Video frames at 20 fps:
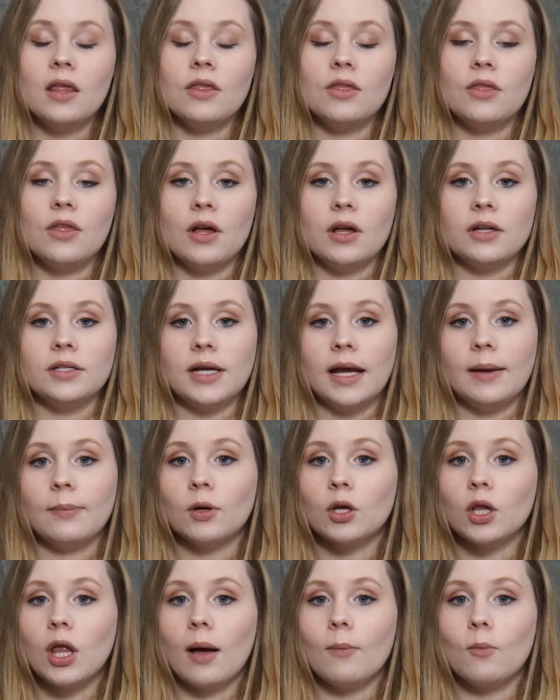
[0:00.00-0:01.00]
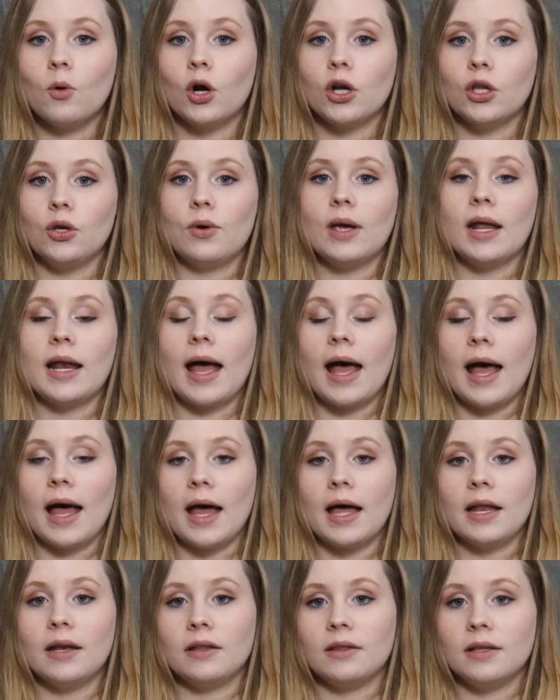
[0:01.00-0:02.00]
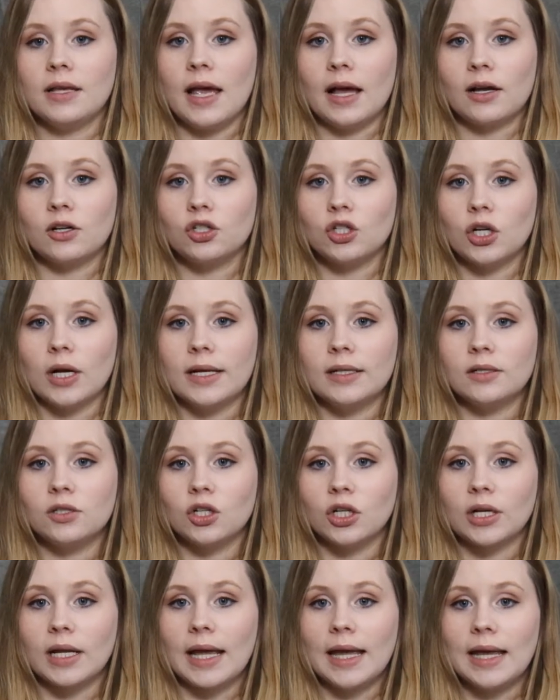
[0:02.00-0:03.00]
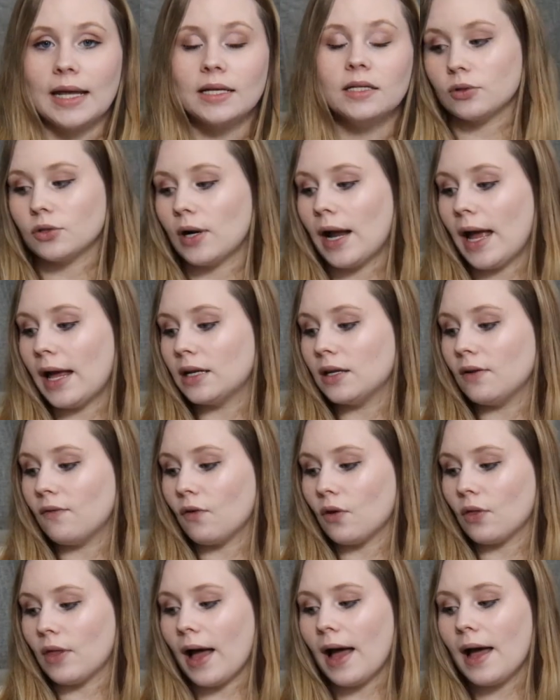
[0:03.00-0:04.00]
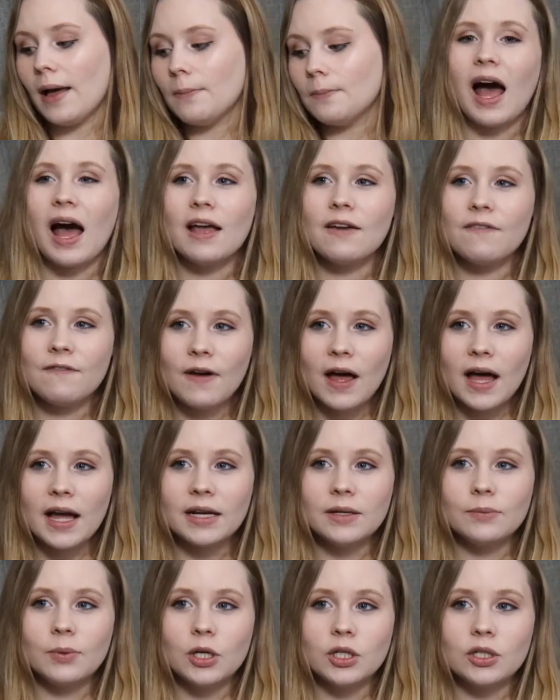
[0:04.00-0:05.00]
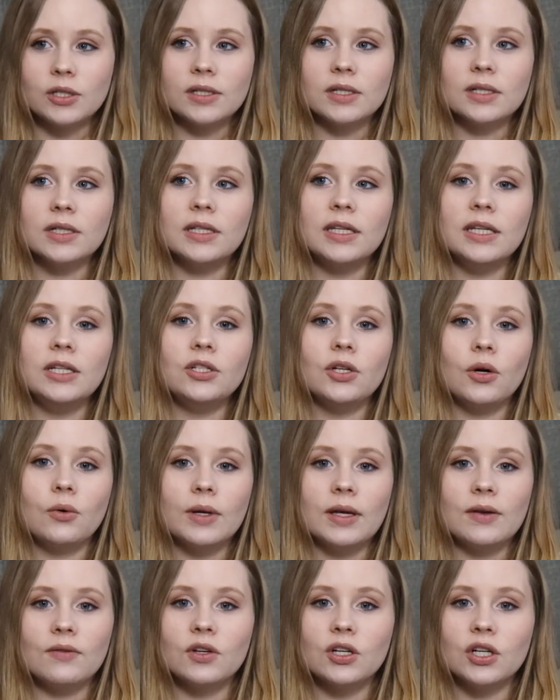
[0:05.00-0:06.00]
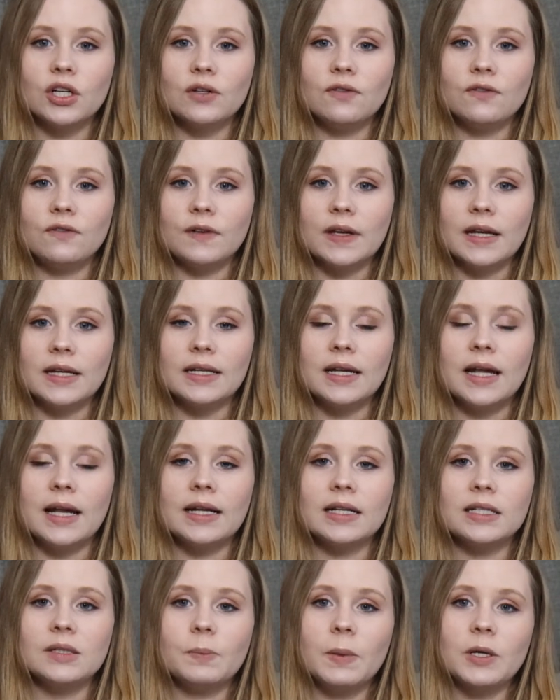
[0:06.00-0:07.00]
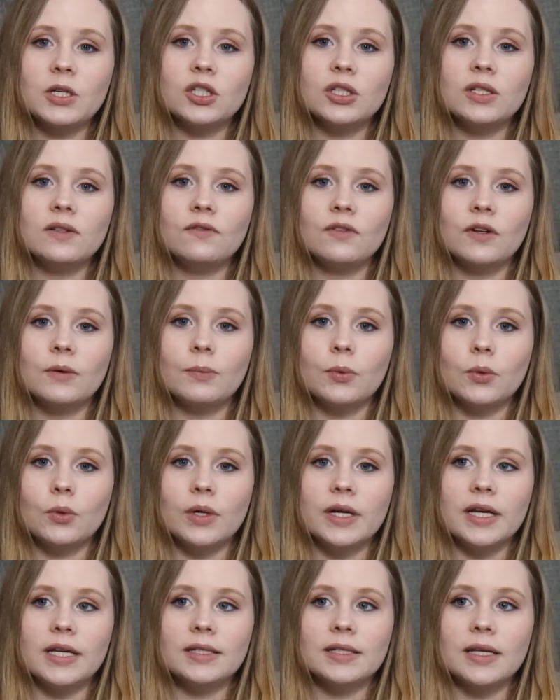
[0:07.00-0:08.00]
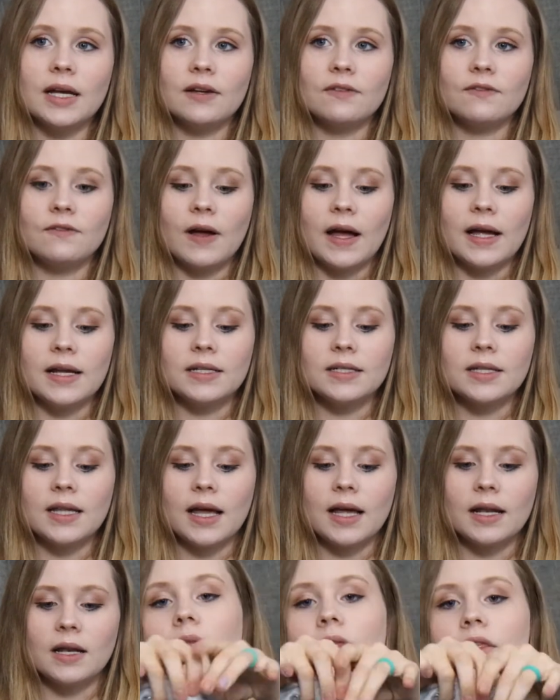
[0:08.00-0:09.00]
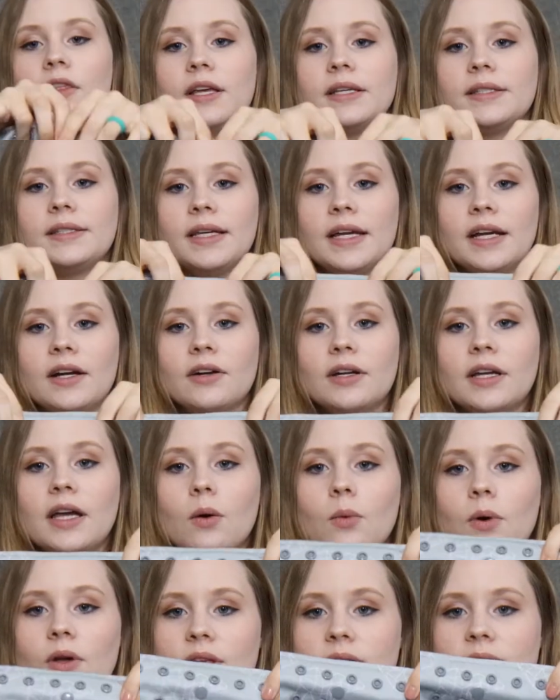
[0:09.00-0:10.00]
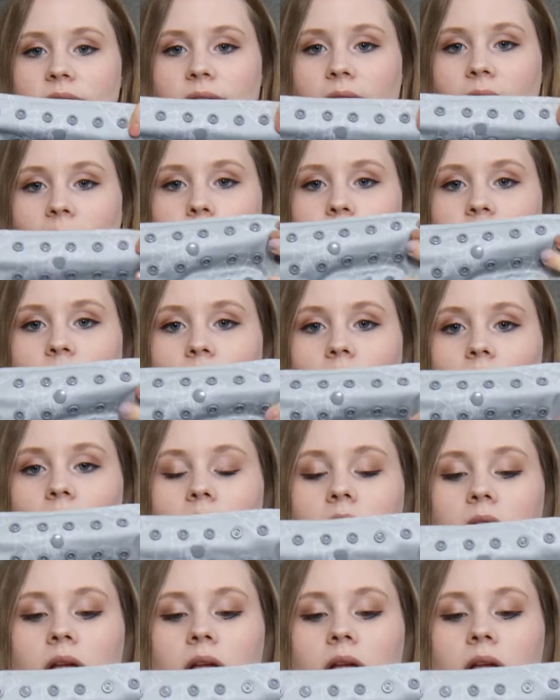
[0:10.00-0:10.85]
the diaper a lot more, you can add the extra insert in. Those are handy for that. I find personally don't give a good fit, and especially for boys, I find that this area where the snaps are,